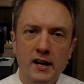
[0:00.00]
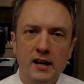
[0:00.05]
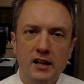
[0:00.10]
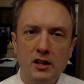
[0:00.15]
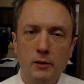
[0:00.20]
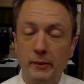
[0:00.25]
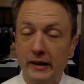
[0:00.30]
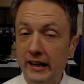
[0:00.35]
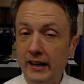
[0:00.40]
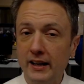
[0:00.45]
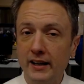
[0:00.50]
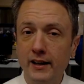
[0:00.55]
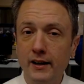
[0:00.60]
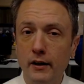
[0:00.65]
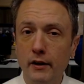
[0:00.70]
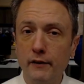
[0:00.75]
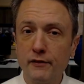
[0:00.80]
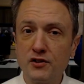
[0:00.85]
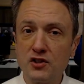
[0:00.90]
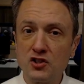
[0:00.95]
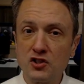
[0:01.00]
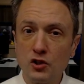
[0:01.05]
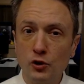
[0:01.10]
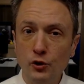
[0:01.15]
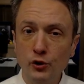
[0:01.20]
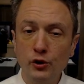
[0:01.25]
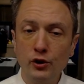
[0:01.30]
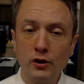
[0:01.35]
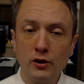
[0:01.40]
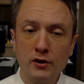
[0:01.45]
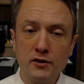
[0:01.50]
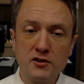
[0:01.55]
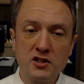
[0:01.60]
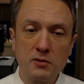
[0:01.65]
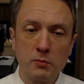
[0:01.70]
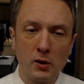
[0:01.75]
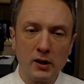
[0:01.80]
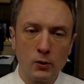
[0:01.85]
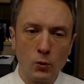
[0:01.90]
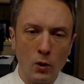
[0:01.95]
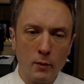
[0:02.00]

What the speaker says: the beginning of solar spring.